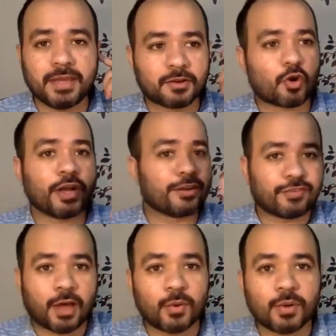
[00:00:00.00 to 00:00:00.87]
drawing
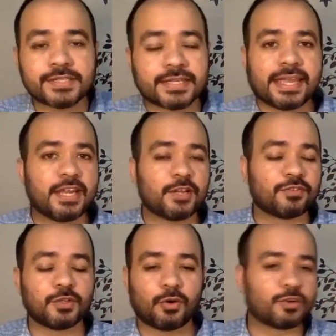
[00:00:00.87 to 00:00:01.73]
flowers at the end of
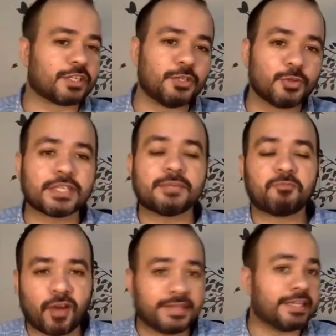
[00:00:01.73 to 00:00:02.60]
the notes and
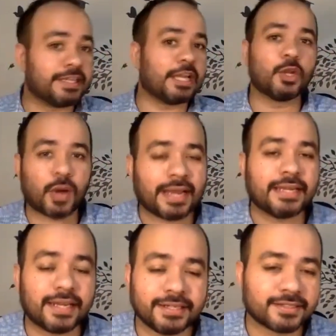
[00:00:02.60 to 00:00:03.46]
using yellow
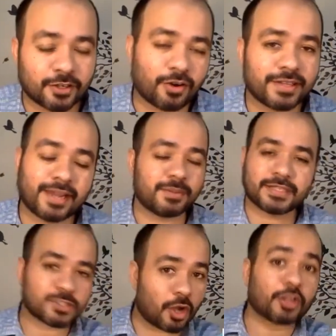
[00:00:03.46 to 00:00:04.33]
highlighter and all that. I mean,
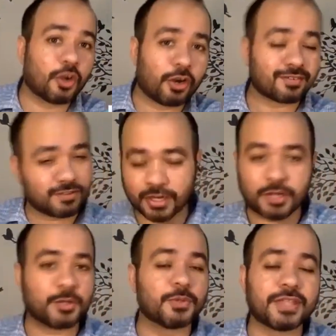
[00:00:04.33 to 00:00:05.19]
that's all good. You
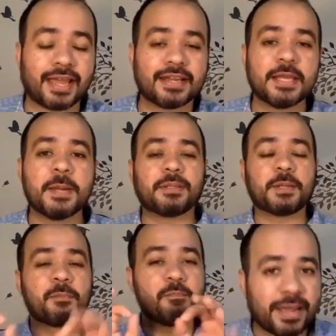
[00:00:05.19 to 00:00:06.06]
can do that. But
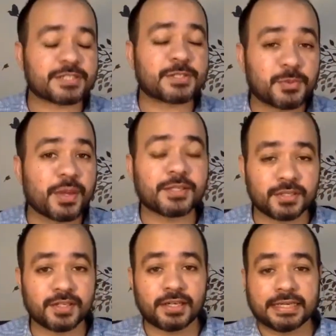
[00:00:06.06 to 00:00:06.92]
the best way to
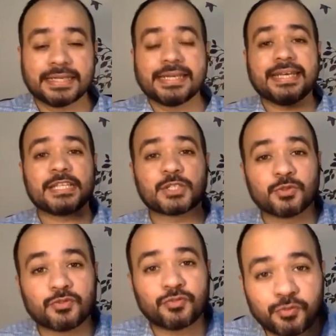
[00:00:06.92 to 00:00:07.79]
learn is
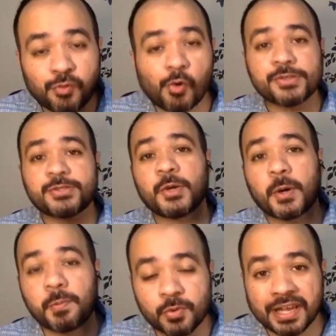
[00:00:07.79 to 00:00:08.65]
to force
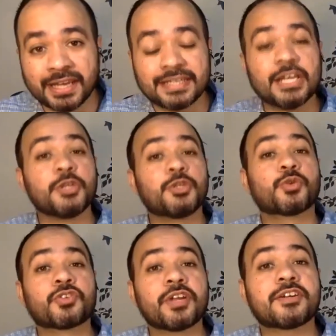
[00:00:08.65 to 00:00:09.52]
your brain
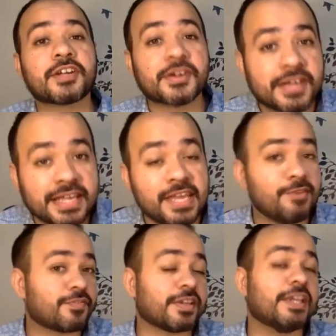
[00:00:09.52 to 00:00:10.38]
to
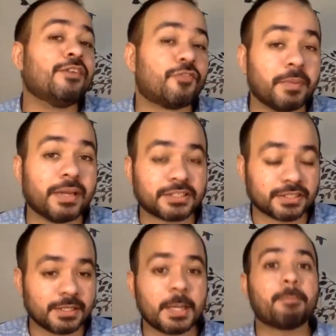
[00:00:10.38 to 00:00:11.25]
retrieve
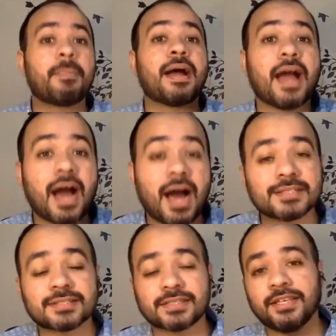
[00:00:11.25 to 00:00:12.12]
information by
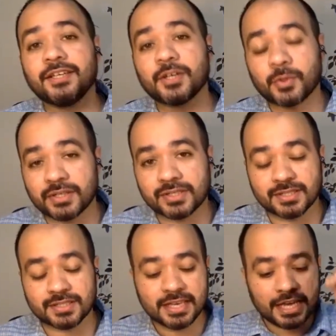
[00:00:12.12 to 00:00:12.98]
asking
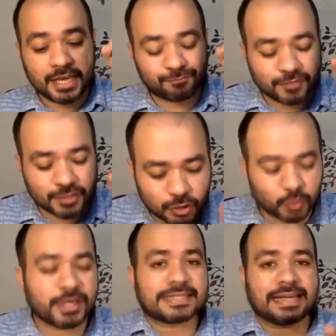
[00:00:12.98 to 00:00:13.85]
questions. If the
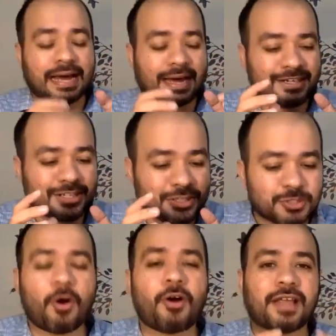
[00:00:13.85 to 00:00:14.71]
students are
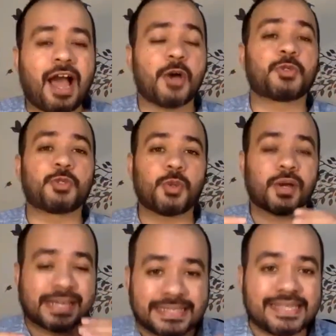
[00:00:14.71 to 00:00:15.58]
taught how to
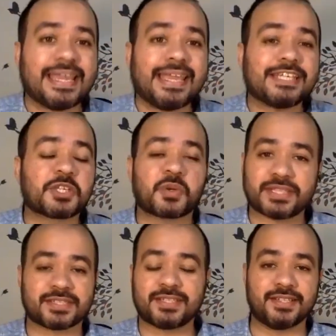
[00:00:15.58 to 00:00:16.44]
create
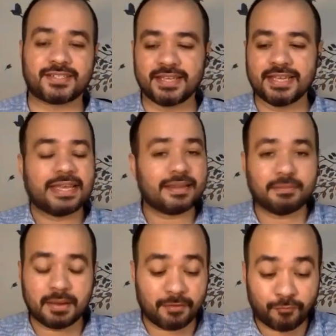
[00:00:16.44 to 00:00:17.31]
questions
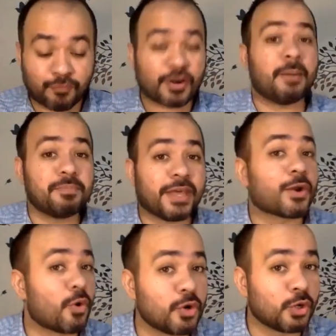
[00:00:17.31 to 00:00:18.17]
from
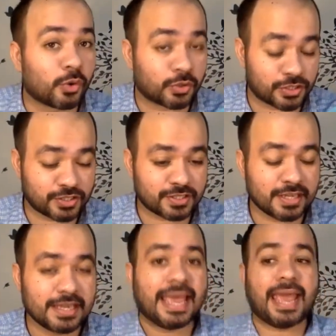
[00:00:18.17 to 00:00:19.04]
their own notes
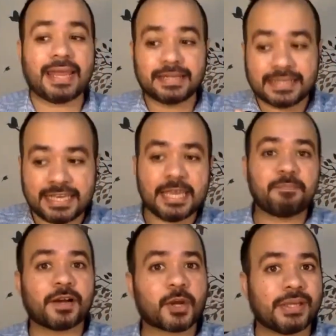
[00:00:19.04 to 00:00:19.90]
and
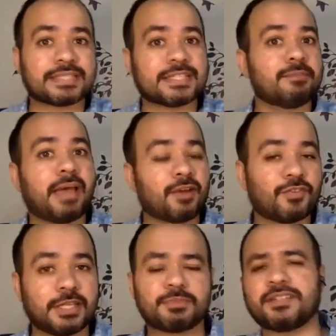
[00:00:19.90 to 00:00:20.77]
keep a question bank
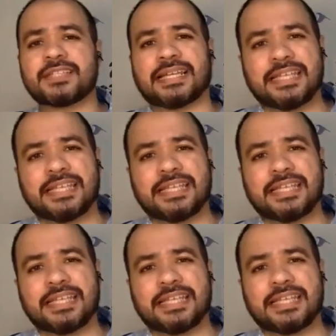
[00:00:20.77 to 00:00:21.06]
for themselves and